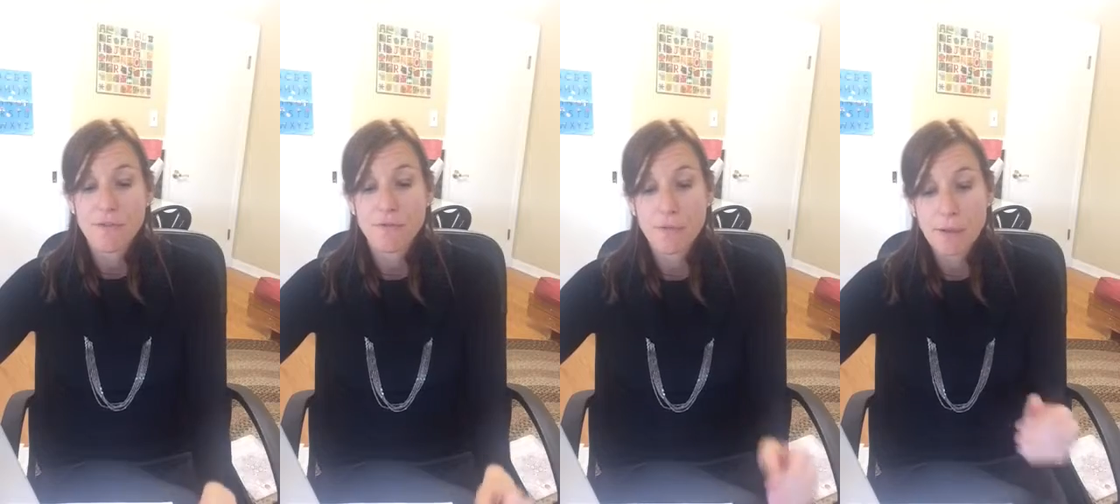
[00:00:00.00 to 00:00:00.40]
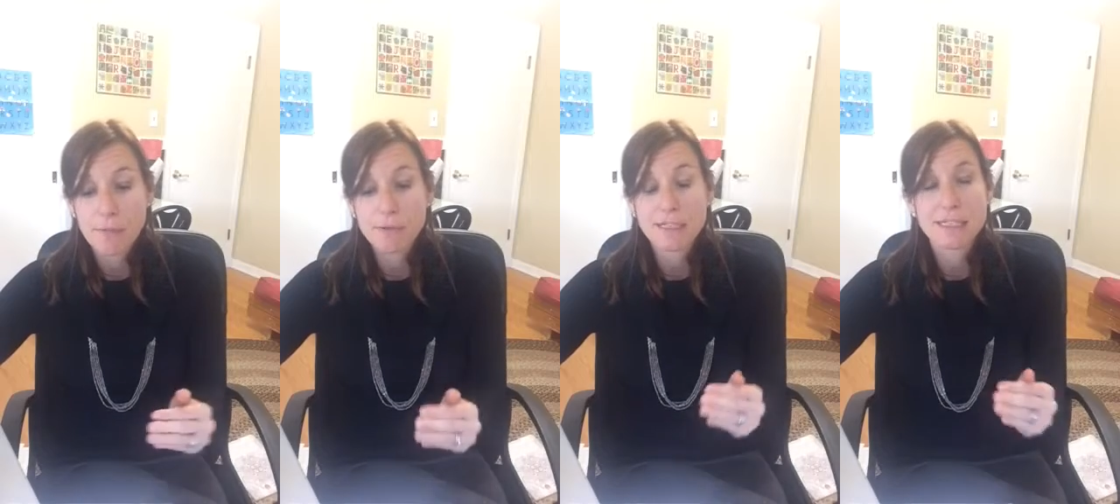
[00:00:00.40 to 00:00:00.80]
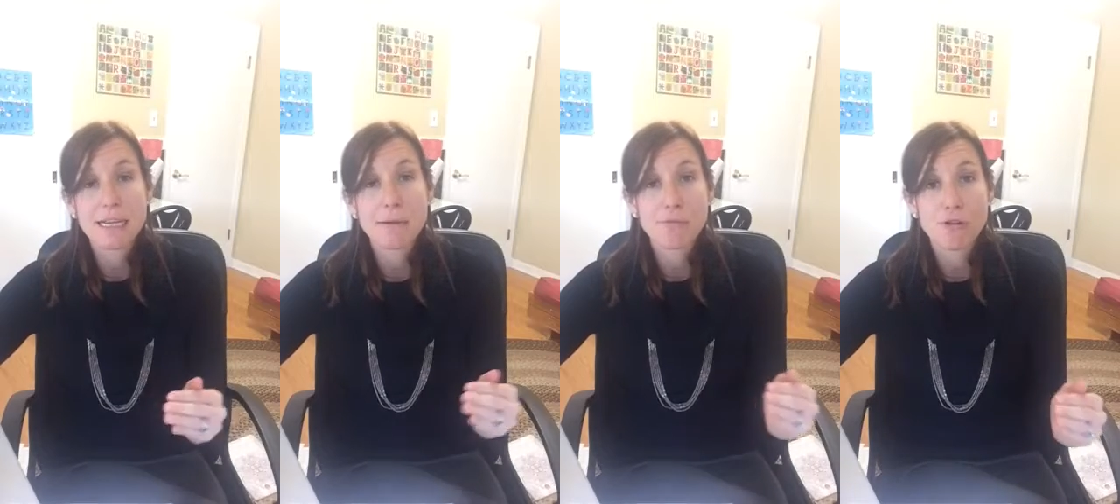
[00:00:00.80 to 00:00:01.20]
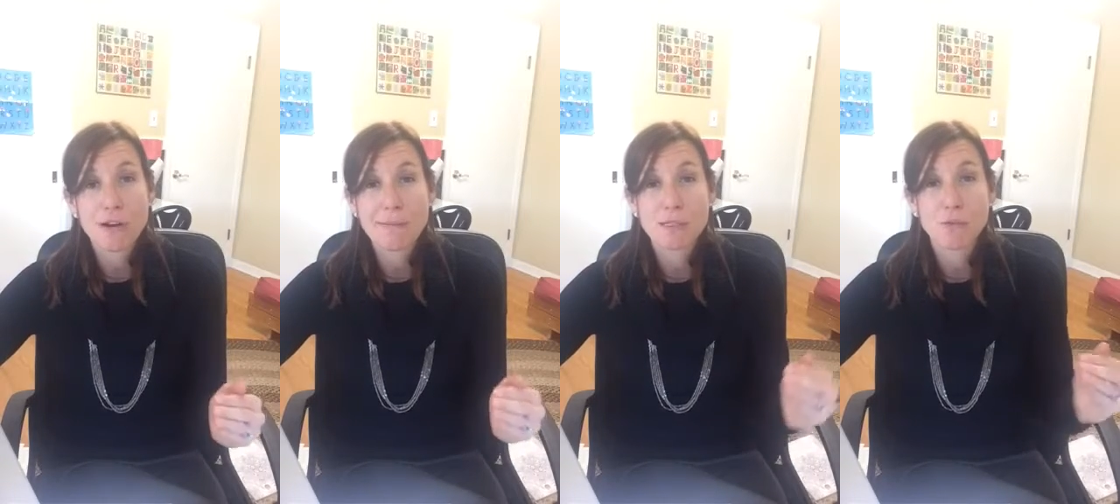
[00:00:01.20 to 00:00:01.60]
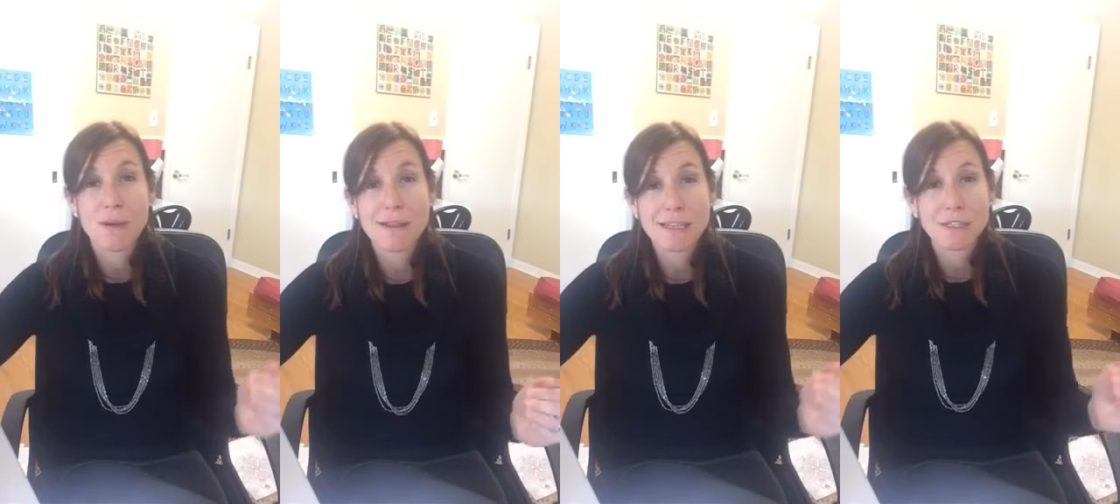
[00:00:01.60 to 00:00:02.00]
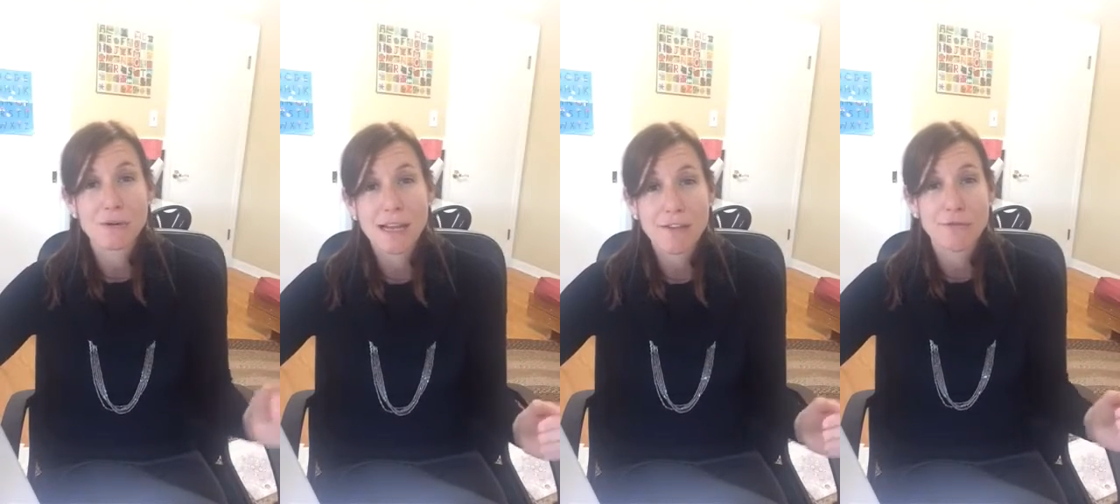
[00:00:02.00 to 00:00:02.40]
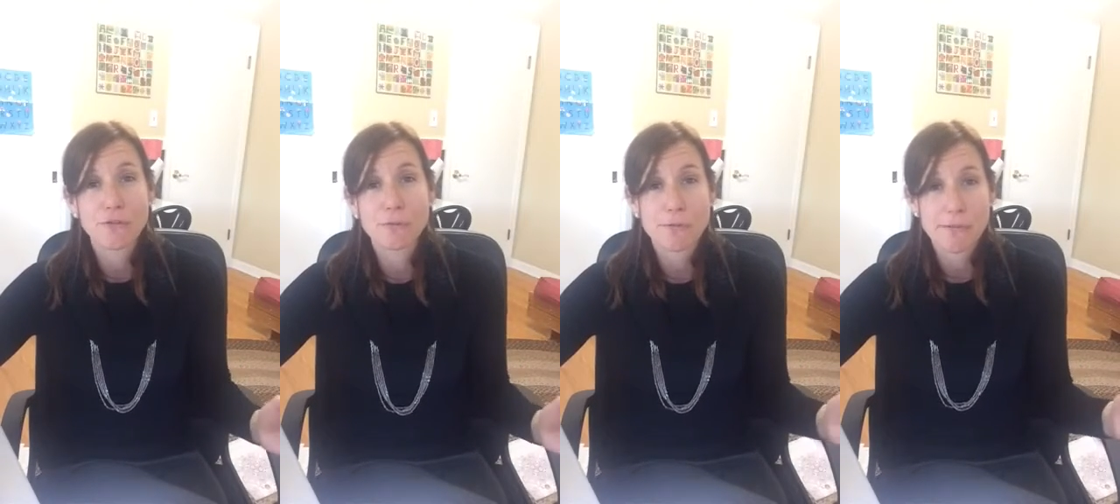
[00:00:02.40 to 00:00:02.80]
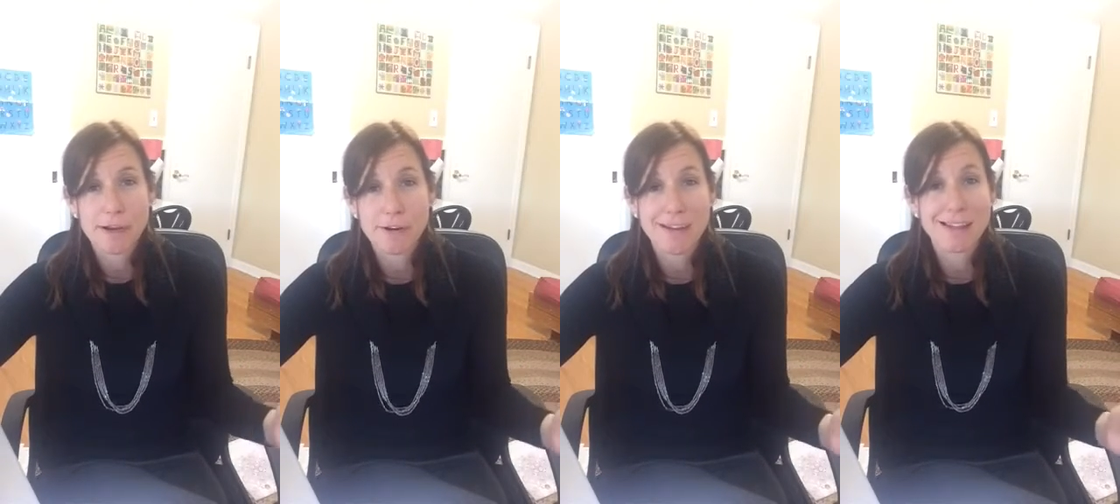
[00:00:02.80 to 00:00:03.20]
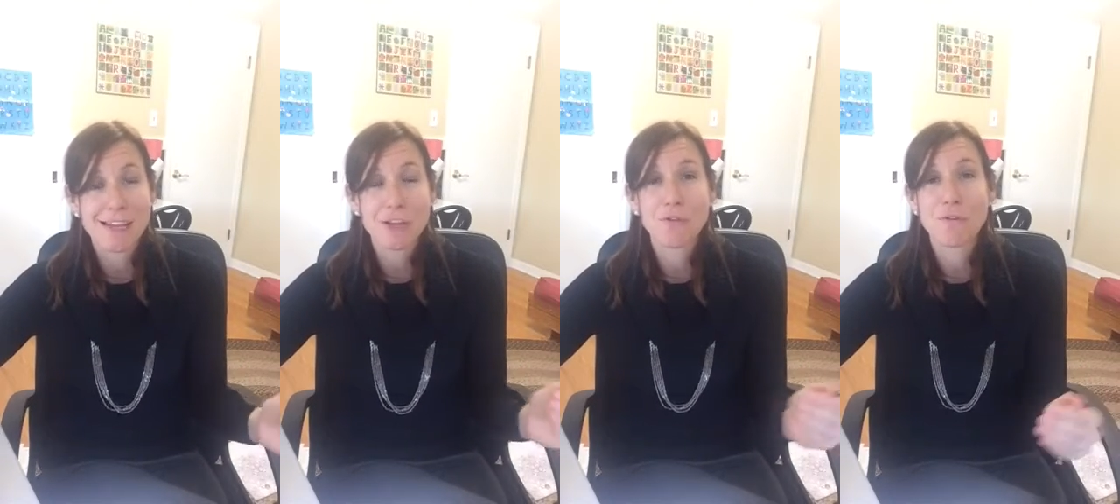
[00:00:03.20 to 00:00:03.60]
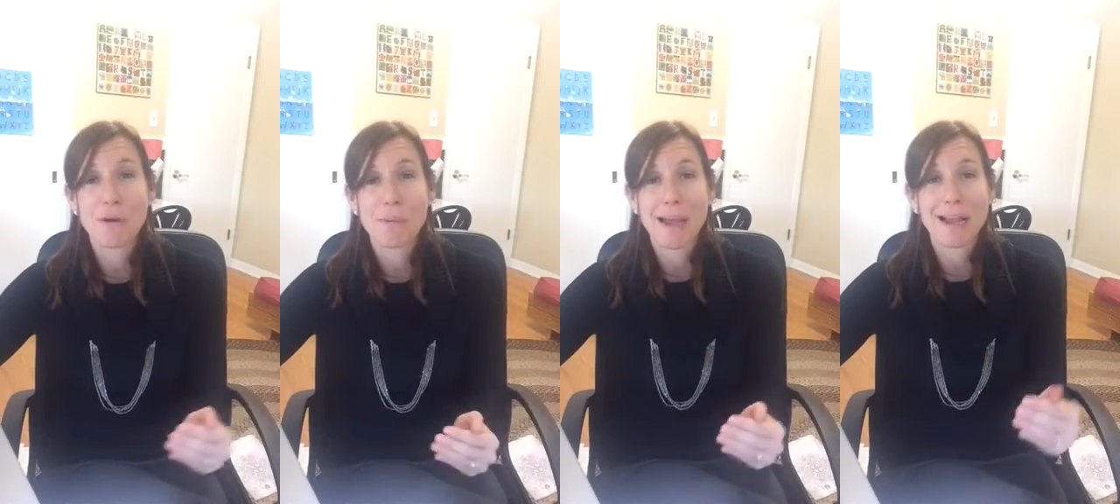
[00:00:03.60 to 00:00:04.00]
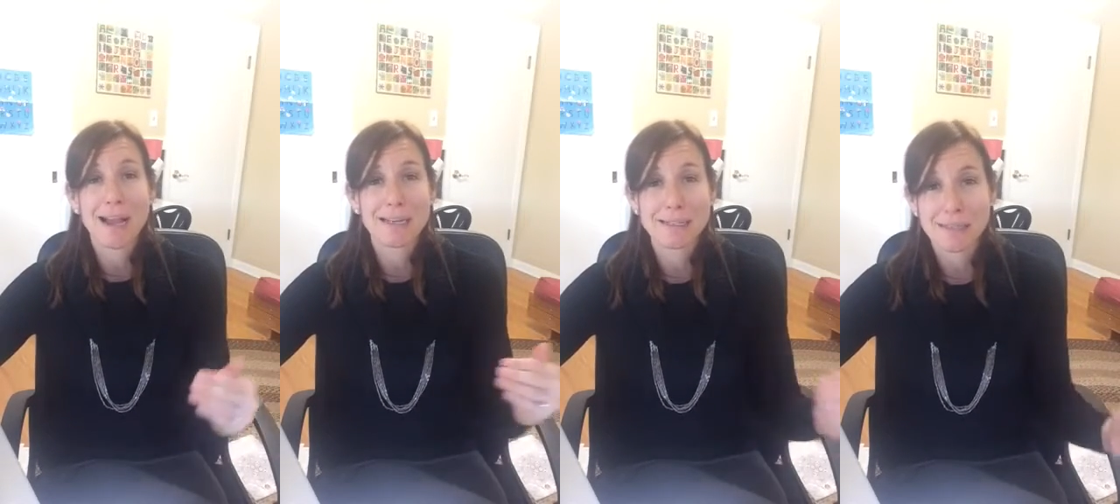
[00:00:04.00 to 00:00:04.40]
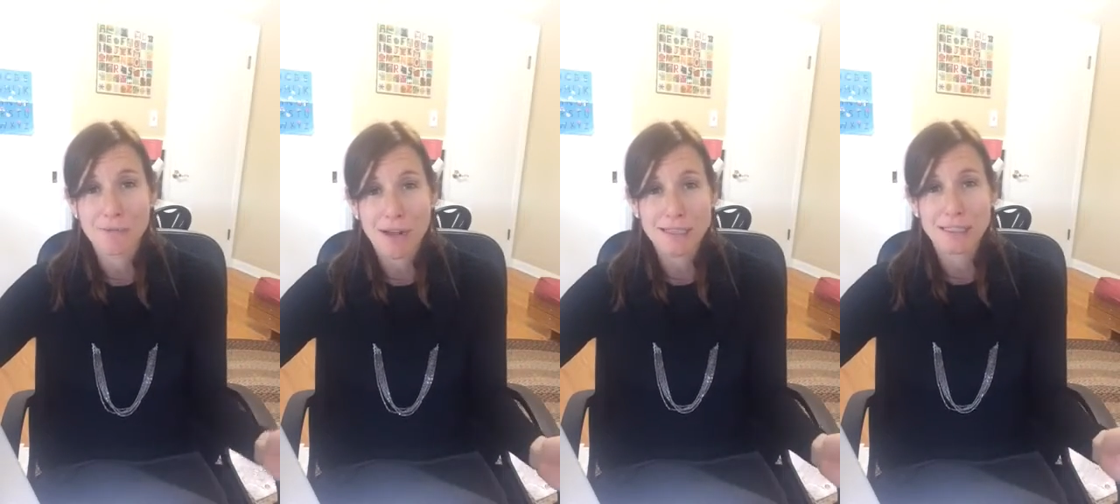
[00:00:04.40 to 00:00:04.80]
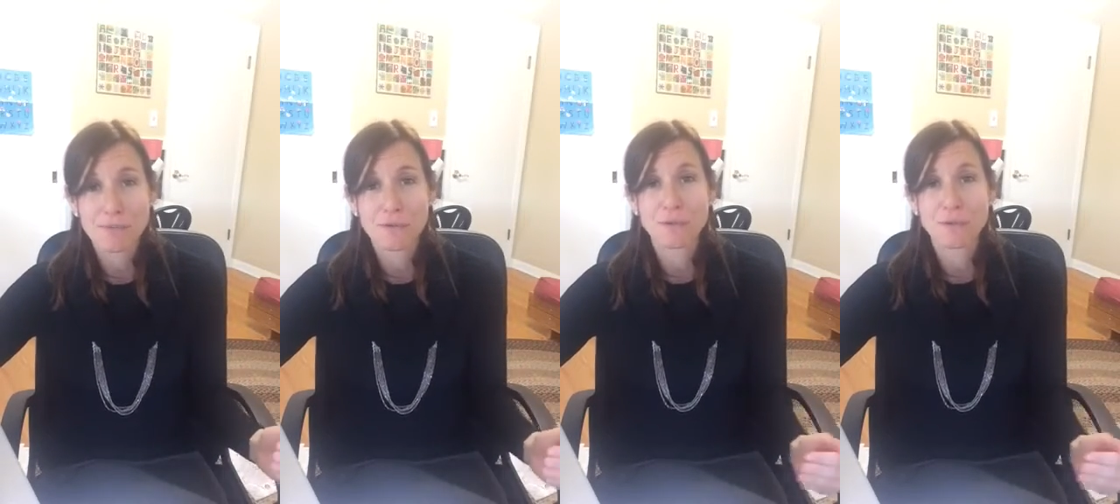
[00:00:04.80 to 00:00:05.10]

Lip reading: for people to stay on program is when they don't have food prepared. Then you fall back onto the processed